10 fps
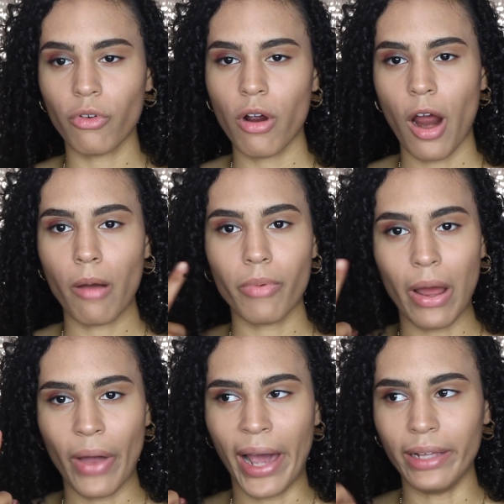For our
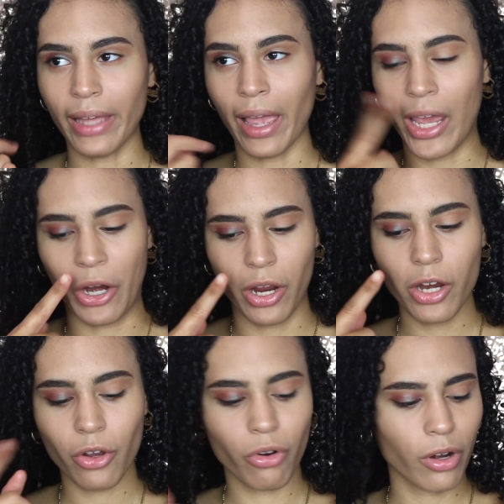brow highlight and our
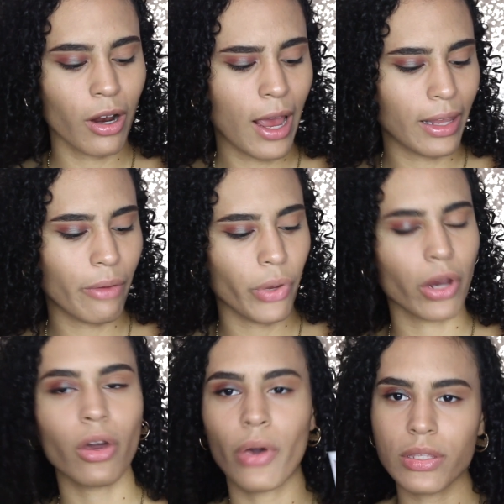inner corner highlight, we
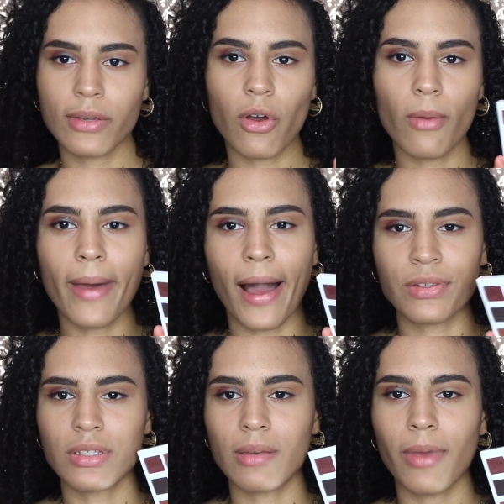are going to go back
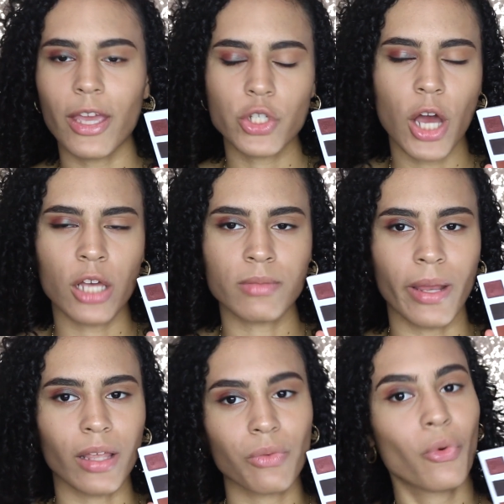to the BH
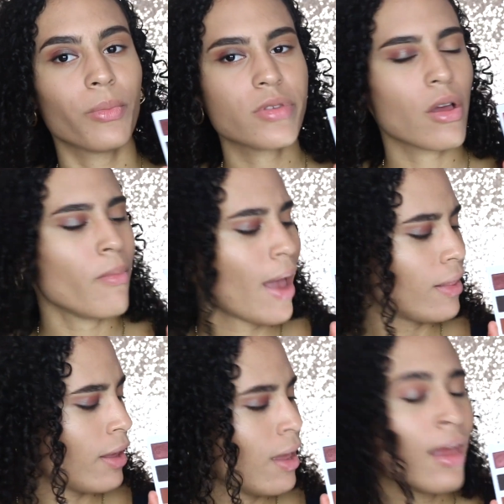Cosmetics Warm Stone
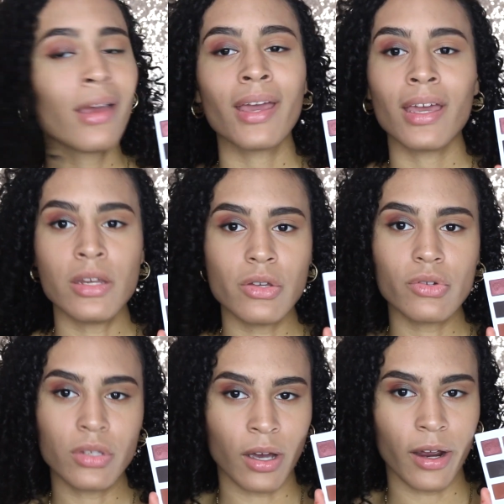palette and
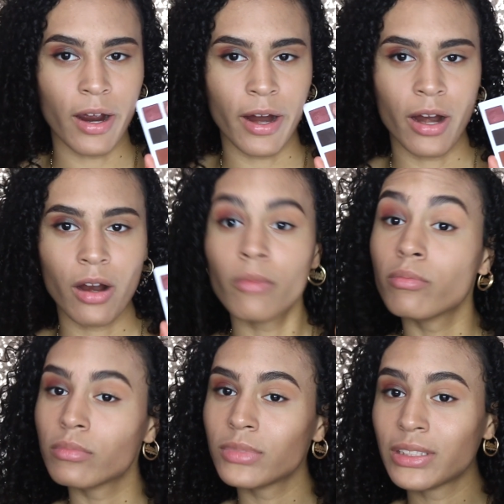use our
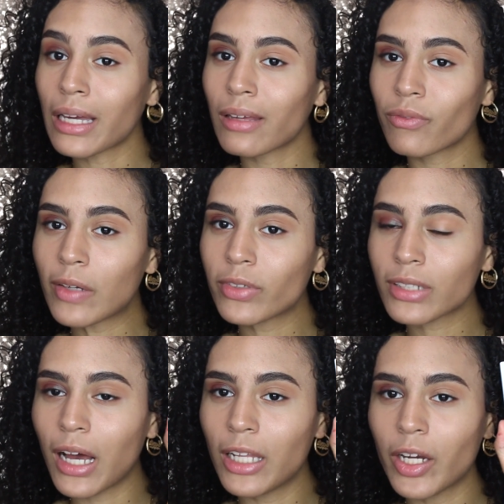second
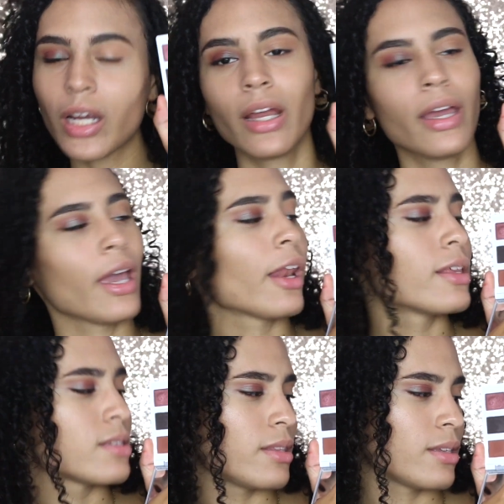favorite color. It
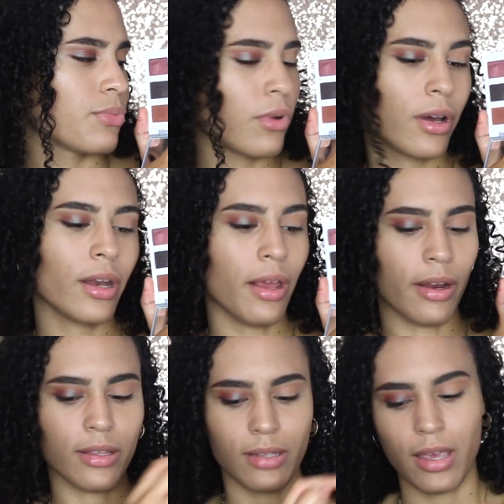is this one. It
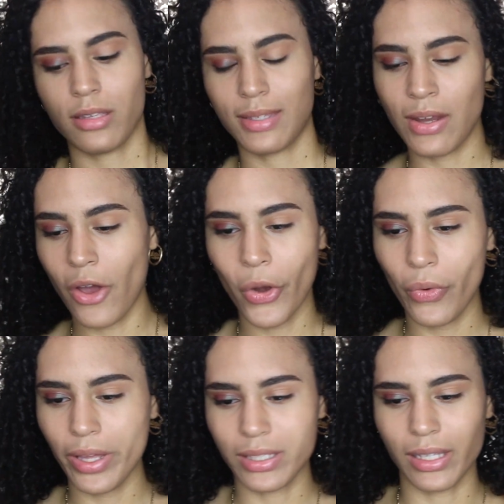is like
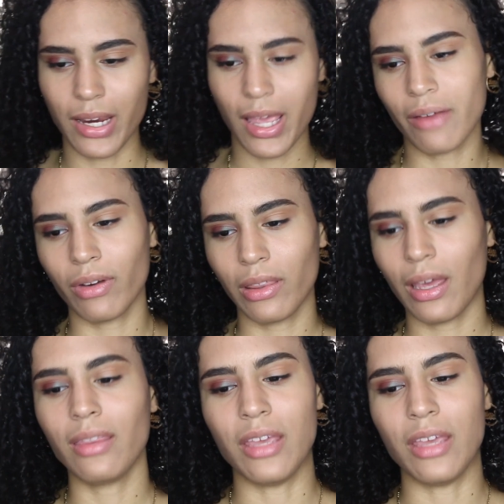snow. It's like everything.